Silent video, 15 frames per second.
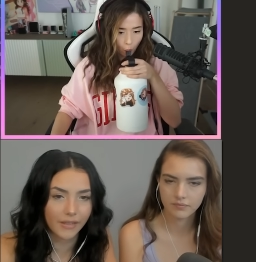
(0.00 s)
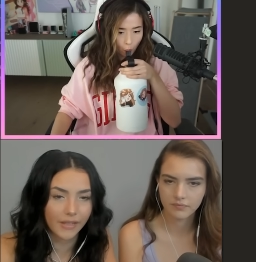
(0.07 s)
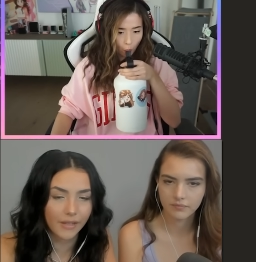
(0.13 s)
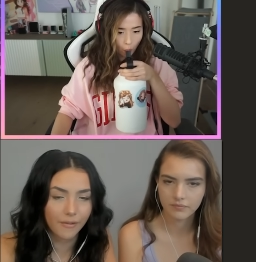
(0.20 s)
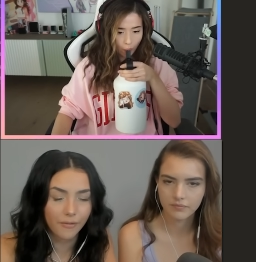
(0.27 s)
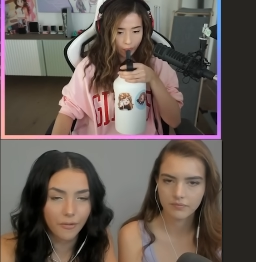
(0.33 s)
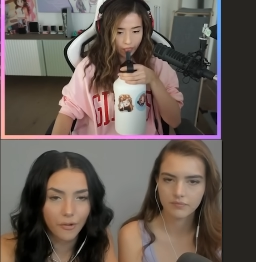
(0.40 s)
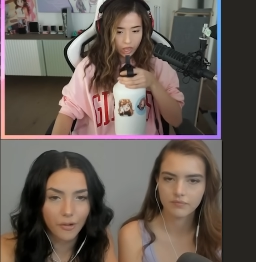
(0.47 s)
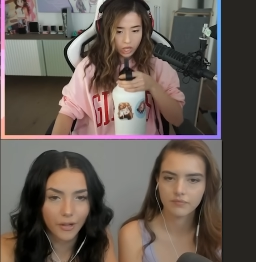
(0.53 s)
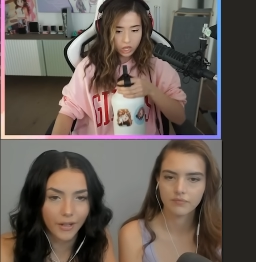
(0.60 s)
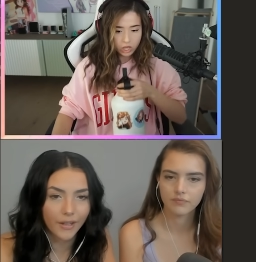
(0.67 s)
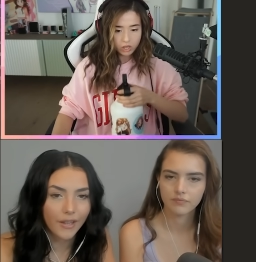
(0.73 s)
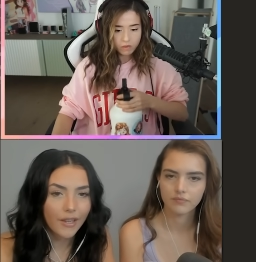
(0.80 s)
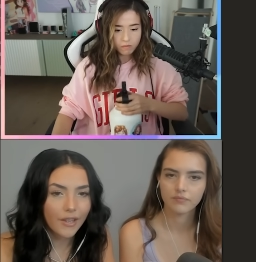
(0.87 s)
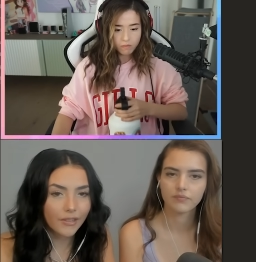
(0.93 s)
Speaker 1: D4.
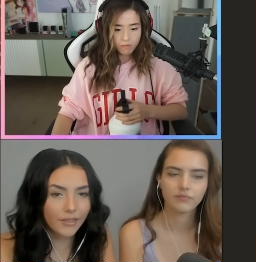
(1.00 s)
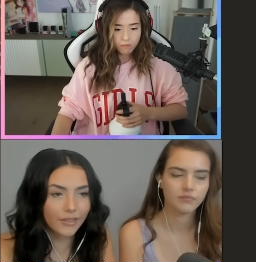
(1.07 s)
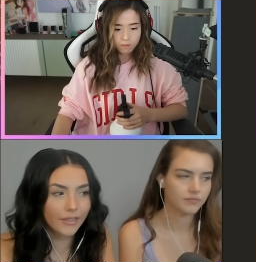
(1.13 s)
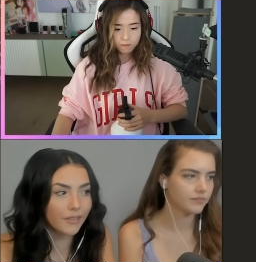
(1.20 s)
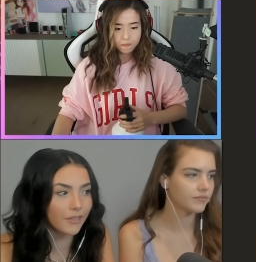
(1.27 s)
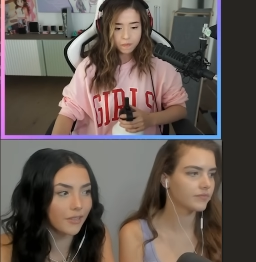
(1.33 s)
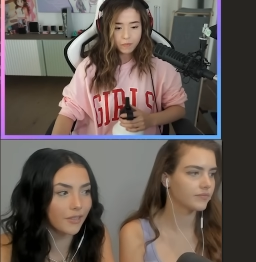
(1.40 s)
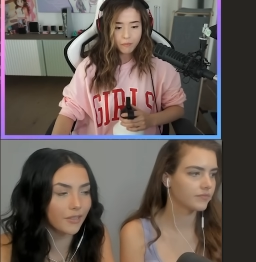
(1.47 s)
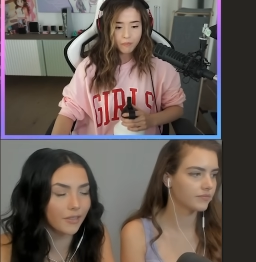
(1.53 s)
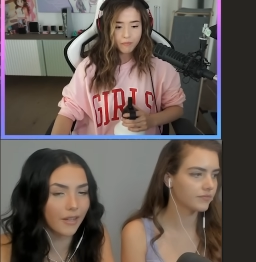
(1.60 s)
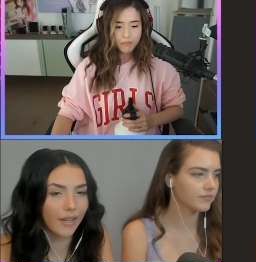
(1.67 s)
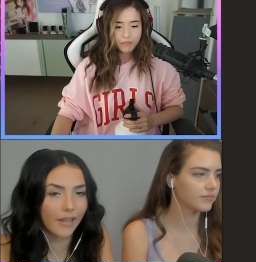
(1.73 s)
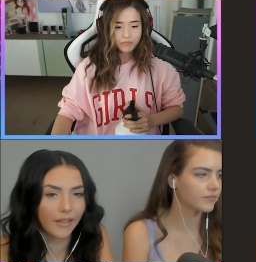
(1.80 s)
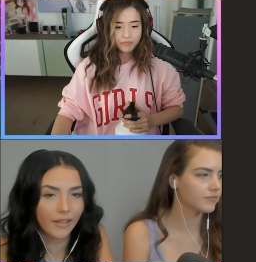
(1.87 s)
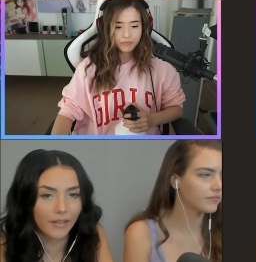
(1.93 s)
So this is a
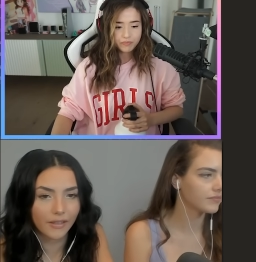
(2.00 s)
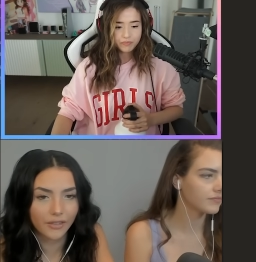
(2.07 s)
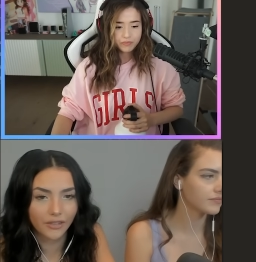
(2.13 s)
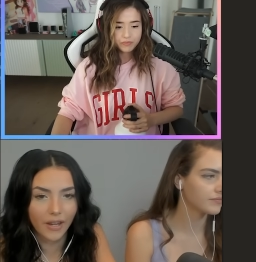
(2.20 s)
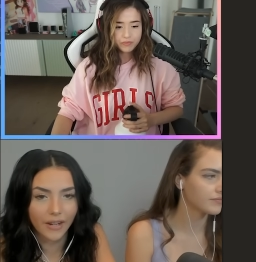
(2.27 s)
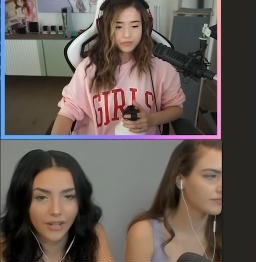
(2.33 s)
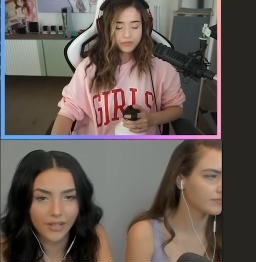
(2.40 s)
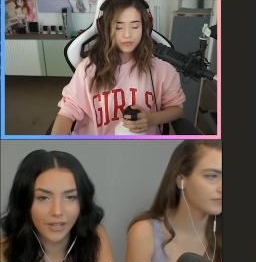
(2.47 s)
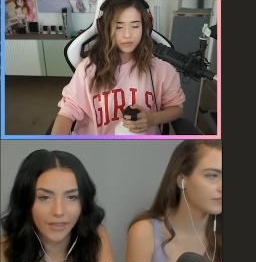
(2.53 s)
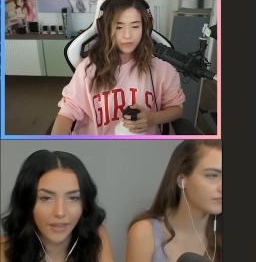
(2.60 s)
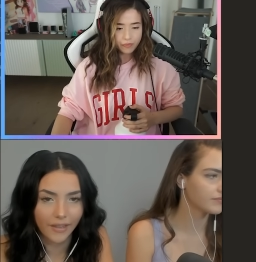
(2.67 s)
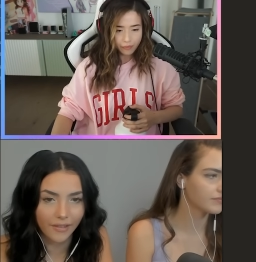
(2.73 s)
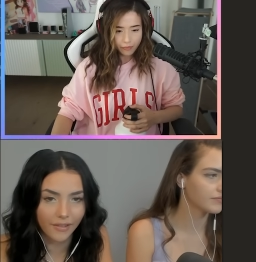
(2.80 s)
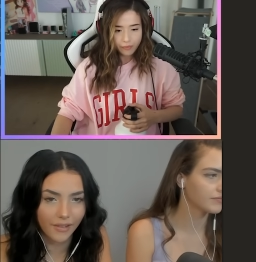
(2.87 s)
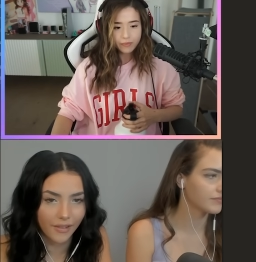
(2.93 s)
great strategy
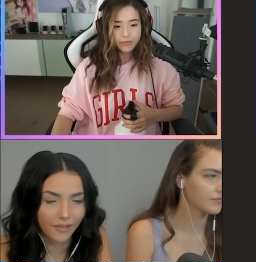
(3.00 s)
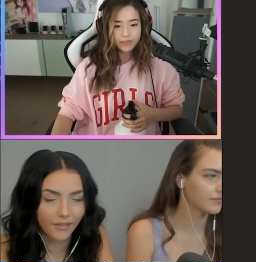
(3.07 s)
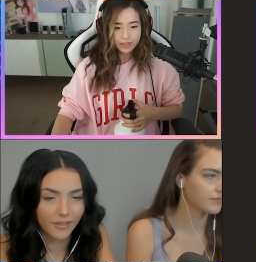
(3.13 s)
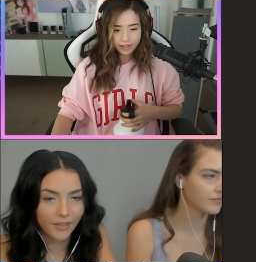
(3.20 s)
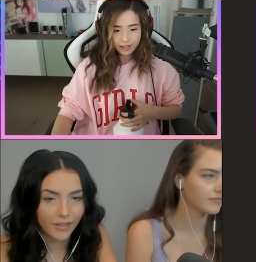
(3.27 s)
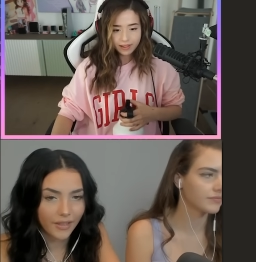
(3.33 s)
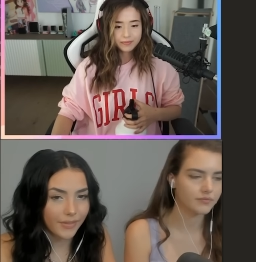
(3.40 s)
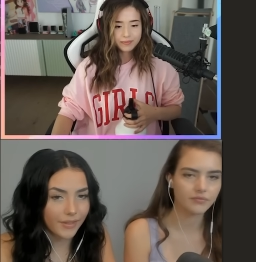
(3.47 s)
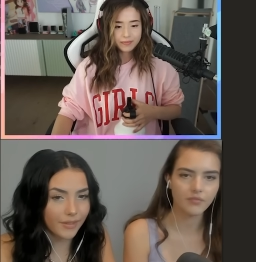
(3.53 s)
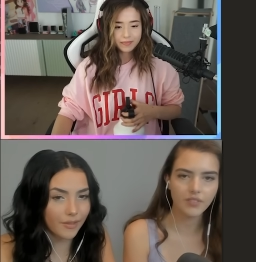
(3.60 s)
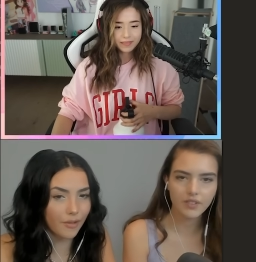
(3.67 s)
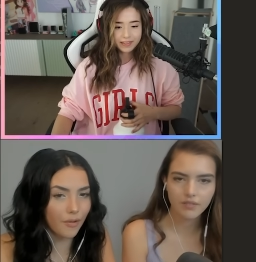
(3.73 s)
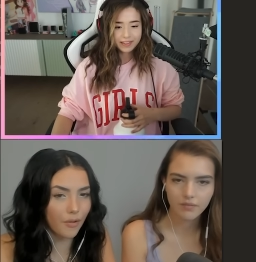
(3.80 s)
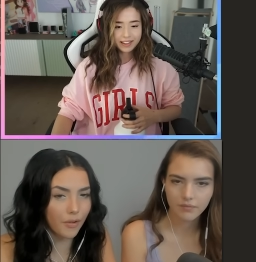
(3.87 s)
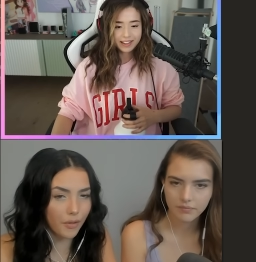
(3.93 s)
that you know.
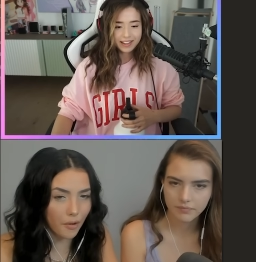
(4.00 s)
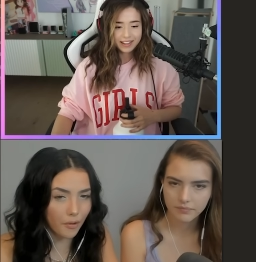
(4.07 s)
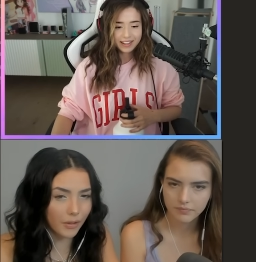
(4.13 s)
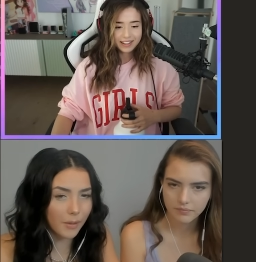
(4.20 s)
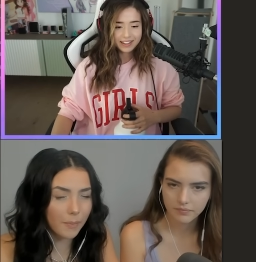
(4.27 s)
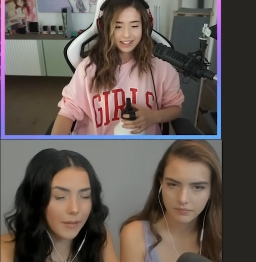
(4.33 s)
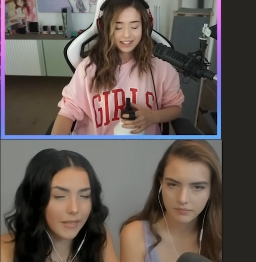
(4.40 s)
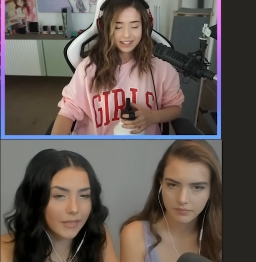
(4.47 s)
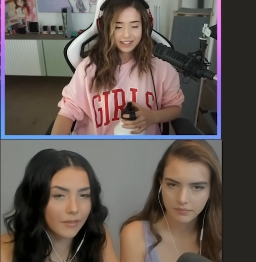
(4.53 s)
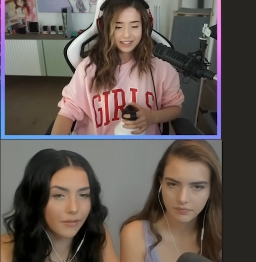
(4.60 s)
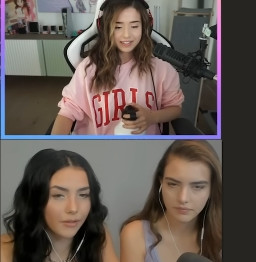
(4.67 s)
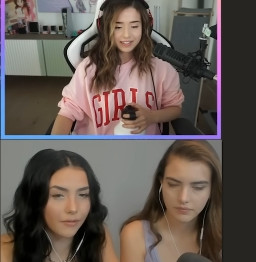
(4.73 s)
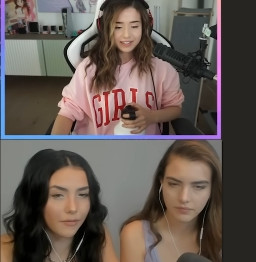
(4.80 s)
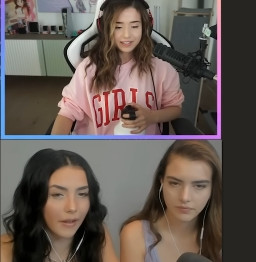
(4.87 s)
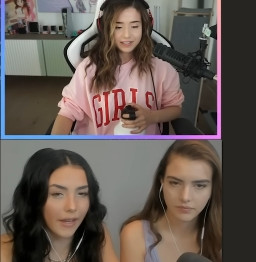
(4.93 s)
So the only piece of
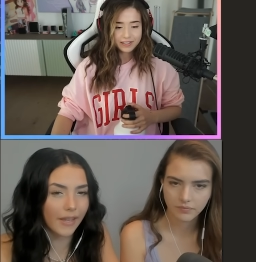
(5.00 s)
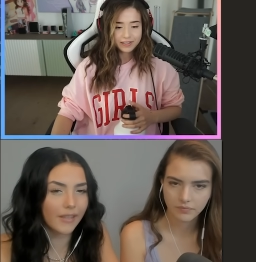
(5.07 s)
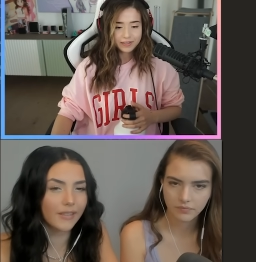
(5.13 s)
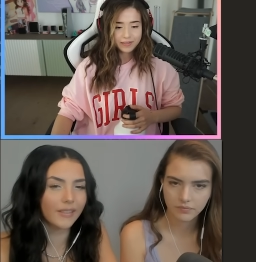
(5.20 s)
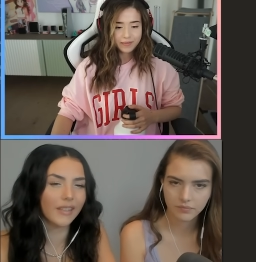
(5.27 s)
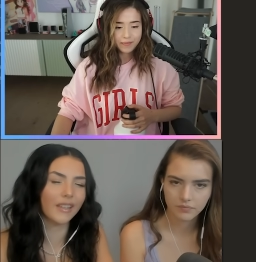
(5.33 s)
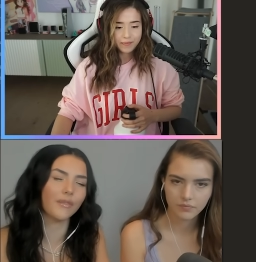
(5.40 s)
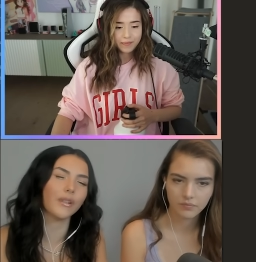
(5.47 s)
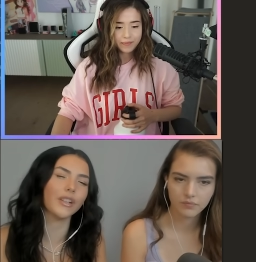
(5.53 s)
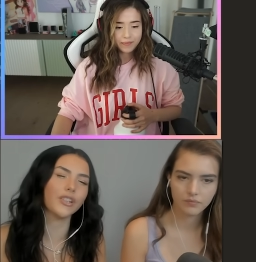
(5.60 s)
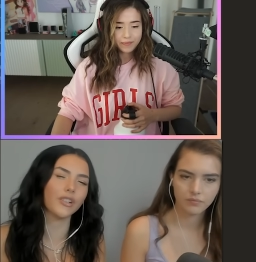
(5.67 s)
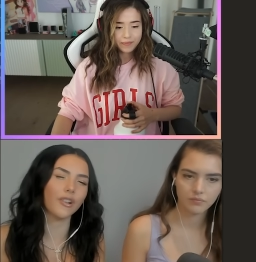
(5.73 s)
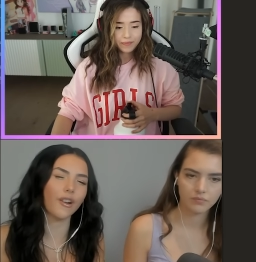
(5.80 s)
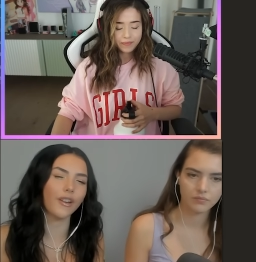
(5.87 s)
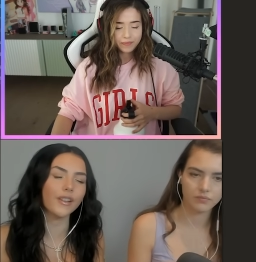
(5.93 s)
advice, which
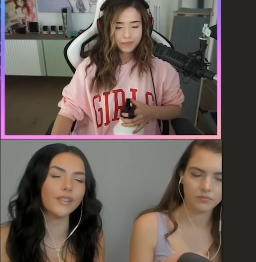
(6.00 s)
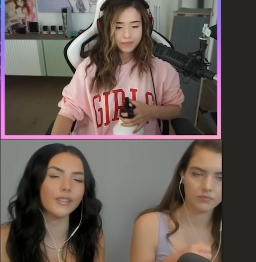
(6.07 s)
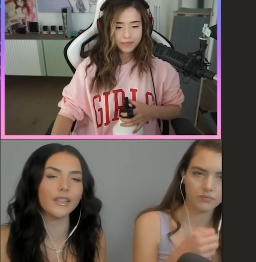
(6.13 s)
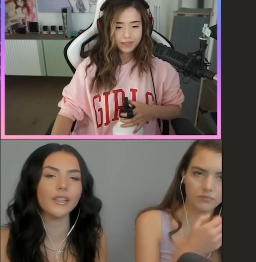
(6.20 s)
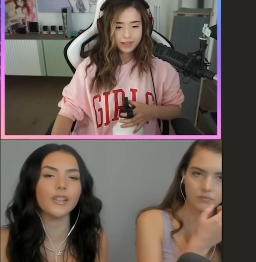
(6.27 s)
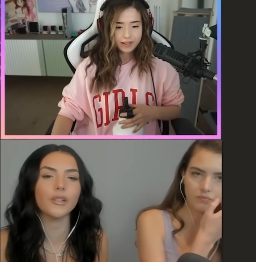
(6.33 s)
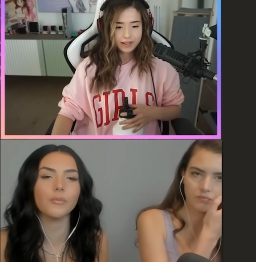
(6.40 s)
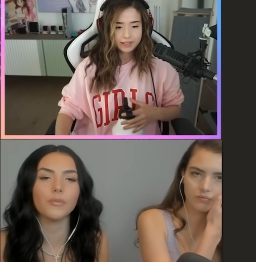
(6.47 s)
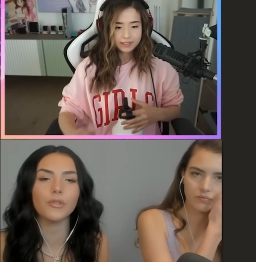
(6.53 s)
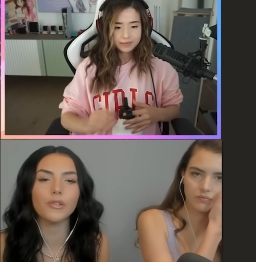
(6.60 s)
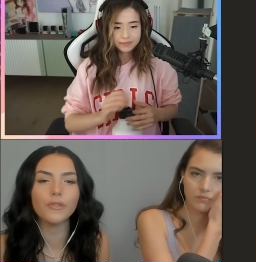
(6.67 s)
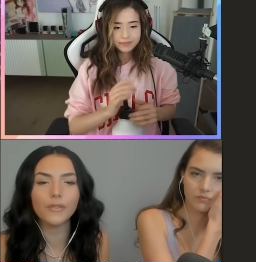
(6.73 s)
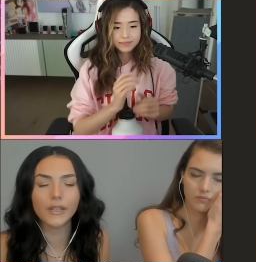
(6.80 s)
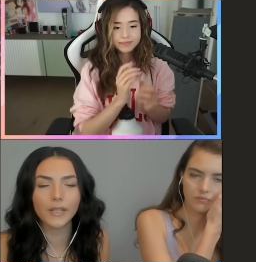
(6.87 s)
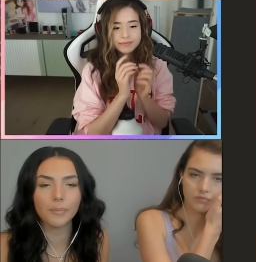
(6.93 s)
honestly your move is